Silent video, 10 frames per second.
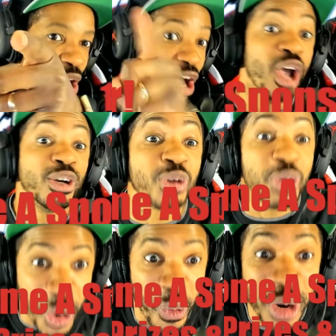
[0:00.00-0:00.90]
Do you
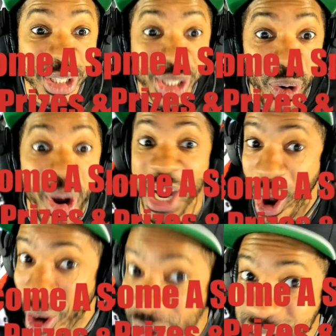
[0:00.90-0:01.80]
want to join an
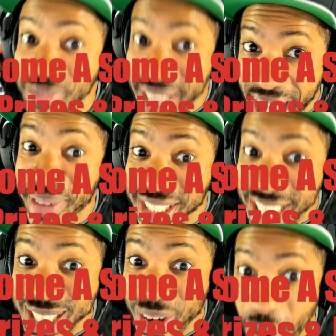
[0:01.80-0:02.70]
awesome gaming
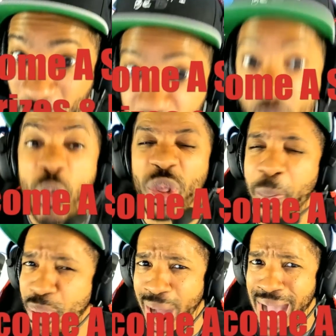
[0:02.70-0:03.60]
Discord with
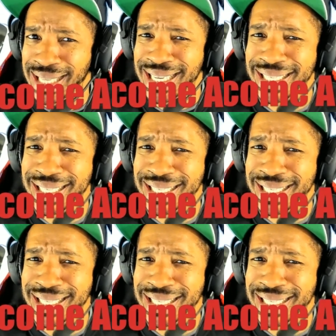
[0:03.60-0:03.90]
prizes and